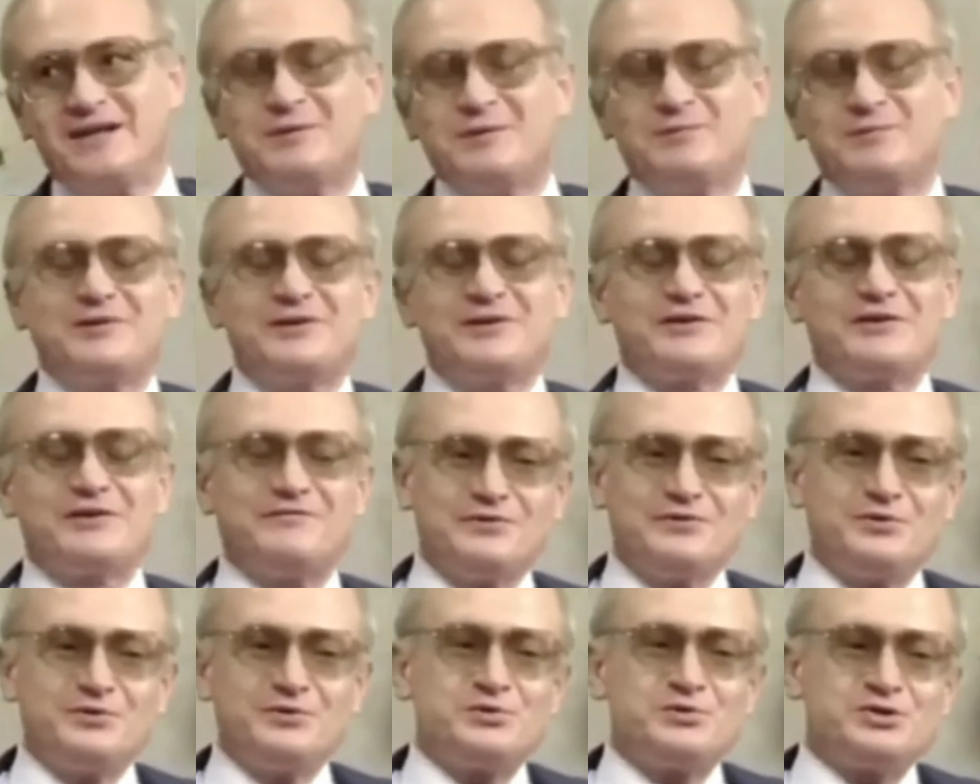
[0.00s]
he will
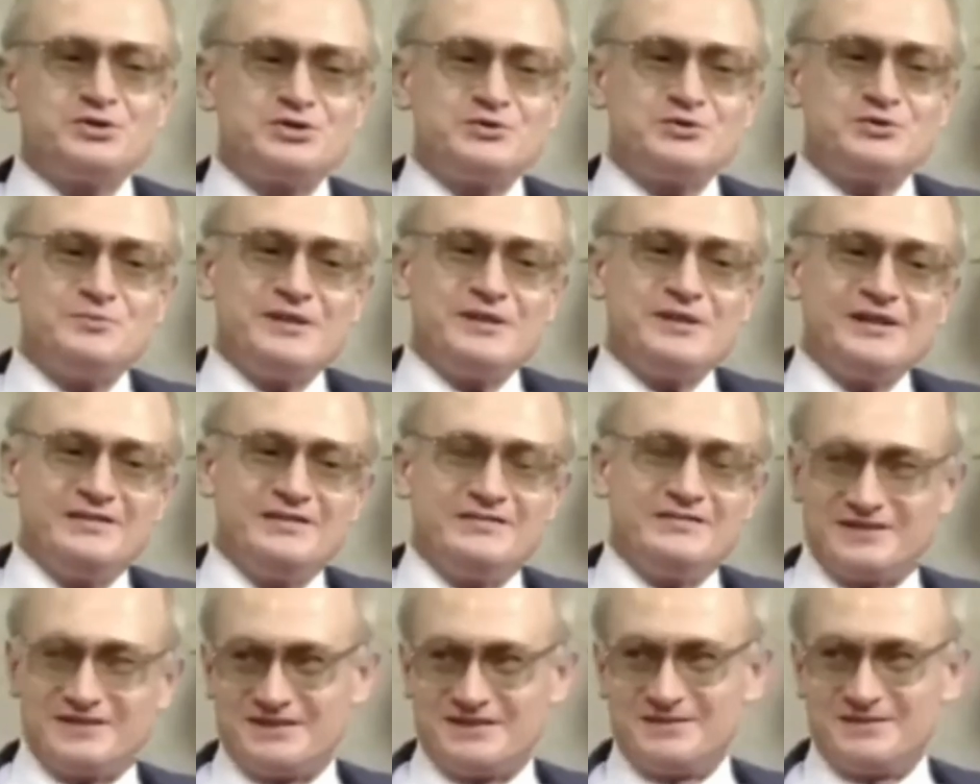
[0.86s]
refuse to
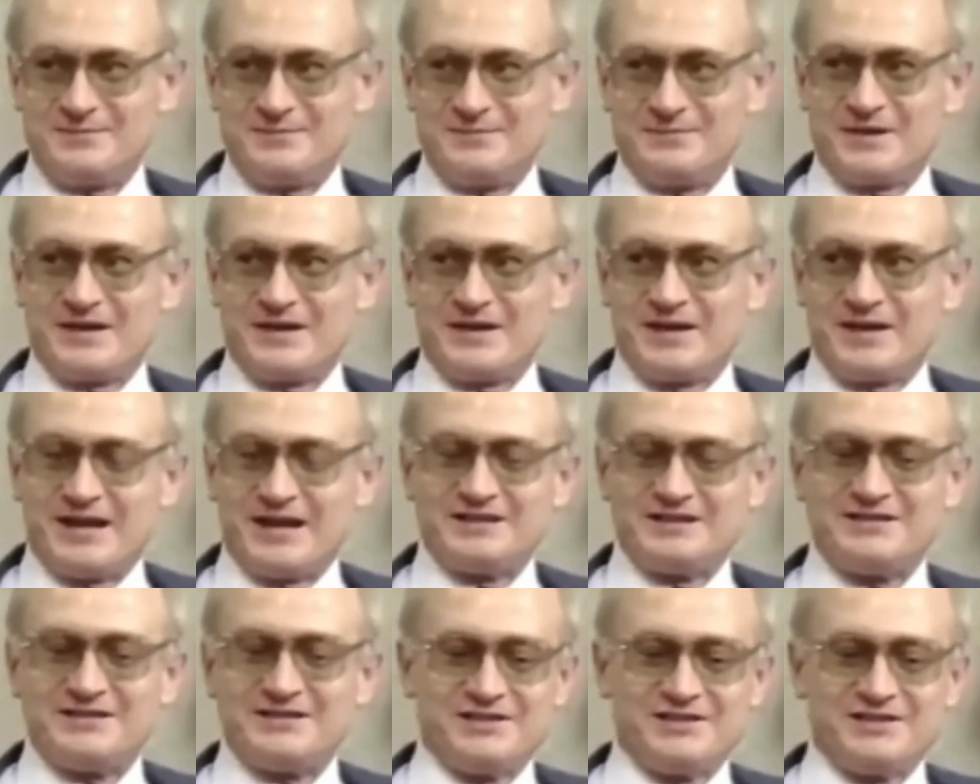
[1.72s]
believe it
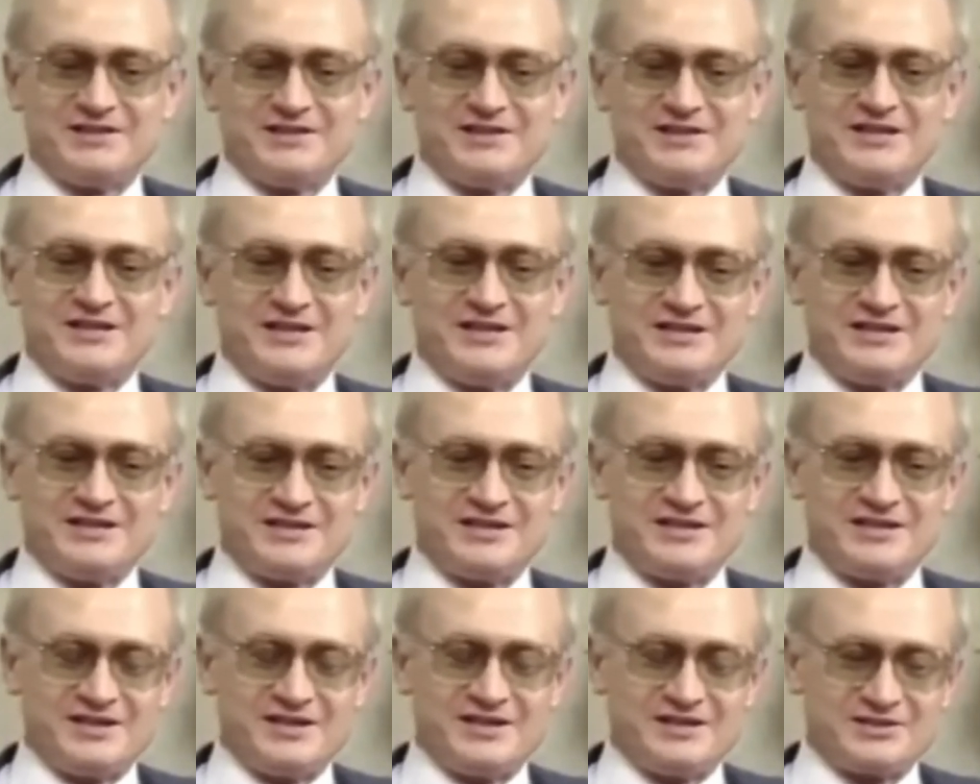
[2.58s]
until
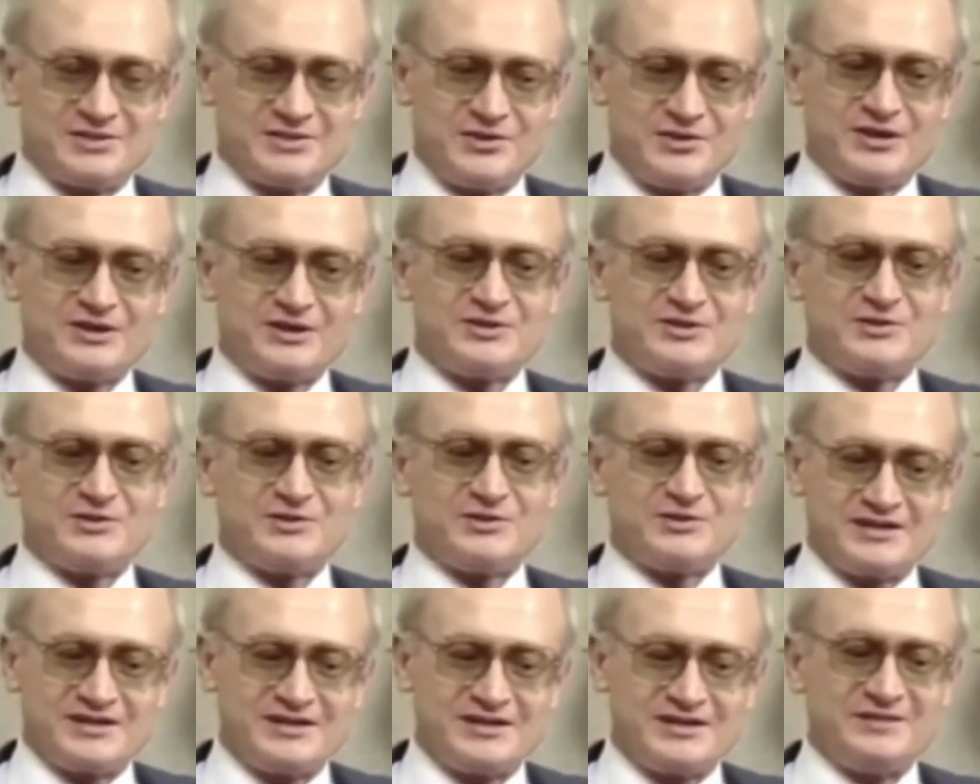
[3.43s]
he, he is going
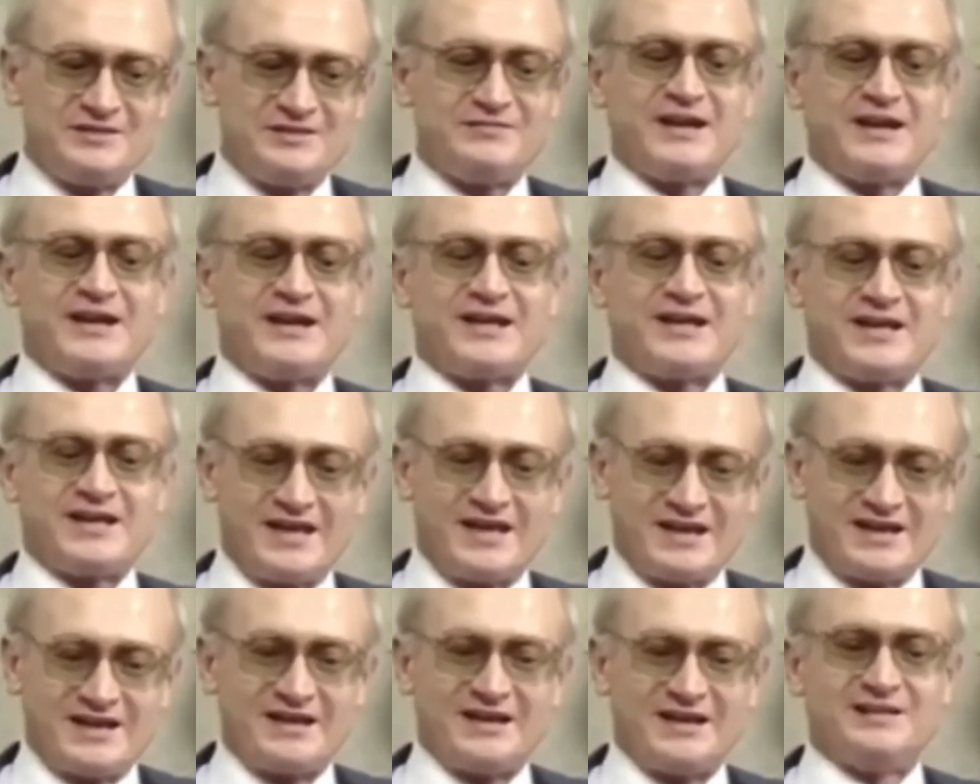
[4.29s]
to receive a
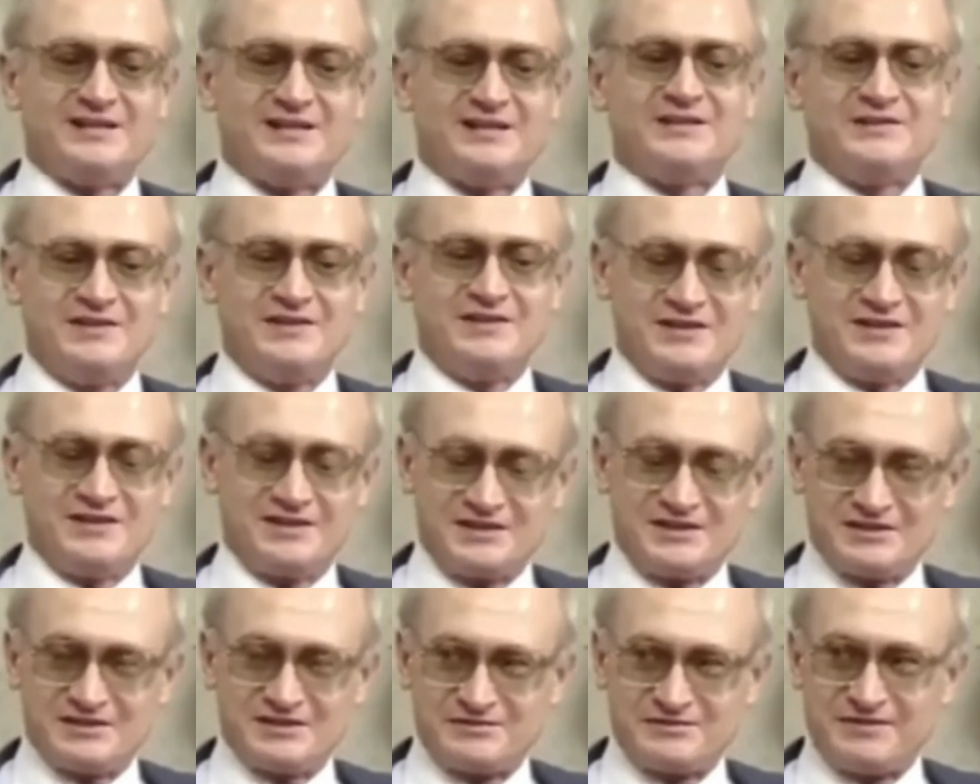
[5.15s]
kick in, the,
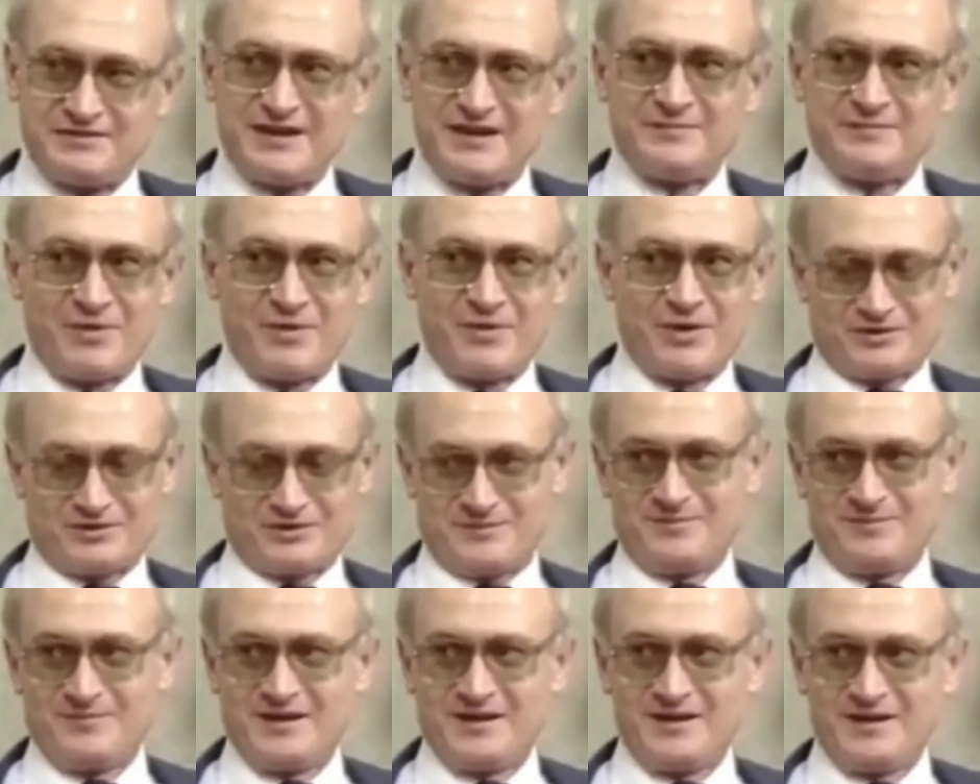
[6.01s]
in his fat
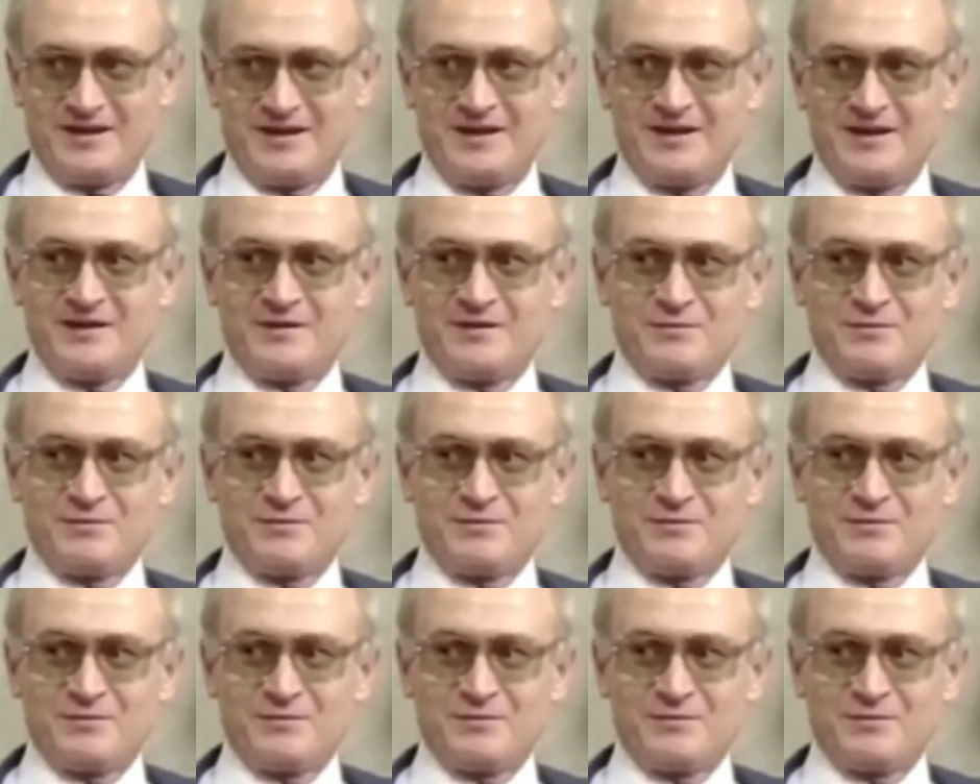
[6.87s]
bottom.